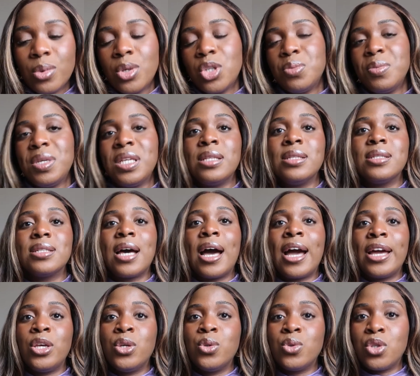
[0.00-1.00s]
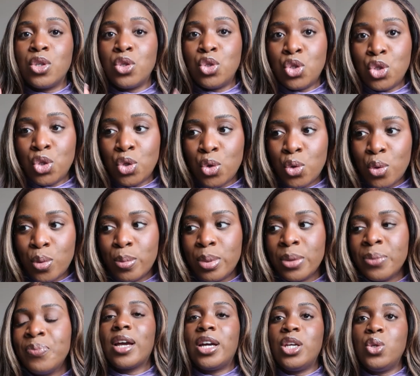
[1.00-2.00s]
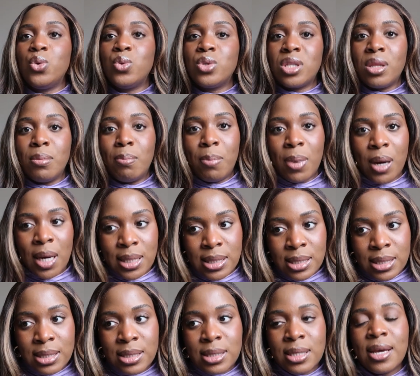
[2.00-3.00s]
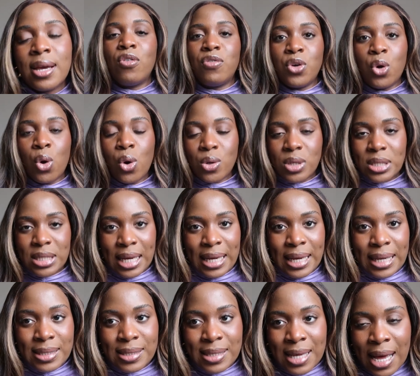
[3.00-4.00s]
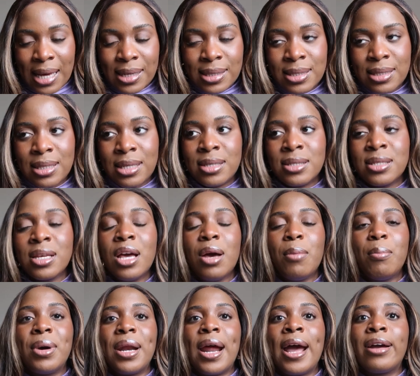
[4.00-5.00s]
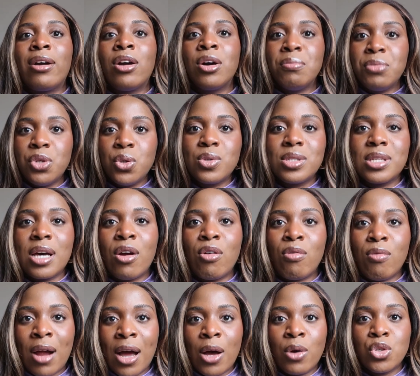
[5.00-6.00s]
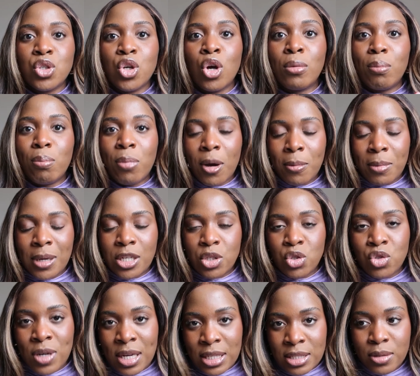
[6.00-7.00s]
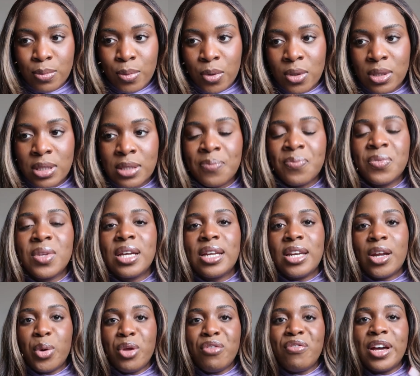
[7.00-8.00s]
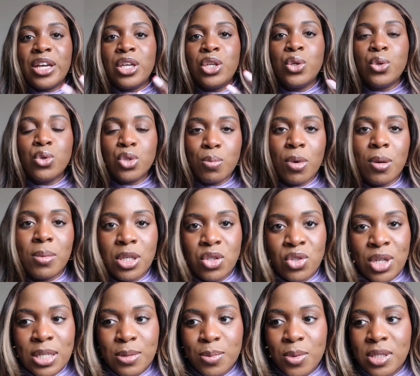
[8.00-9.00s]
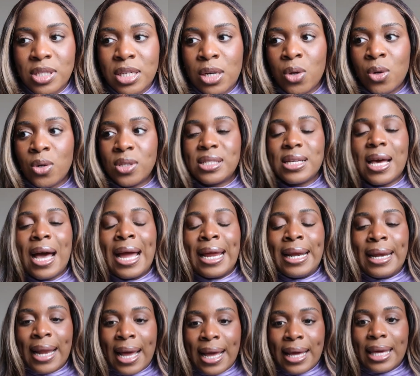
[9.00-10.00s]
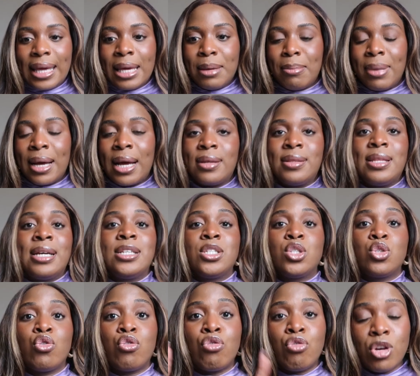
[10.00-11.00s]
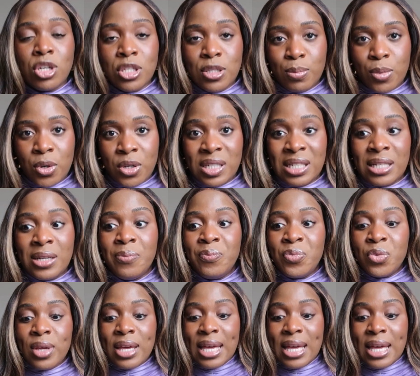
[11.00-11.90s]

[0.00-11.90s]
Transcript: which means I use the tube, I use the bus, of course I get taxis, but I commute around on public transport. Now, if I use public transport a lot, I like a bag that is crossbody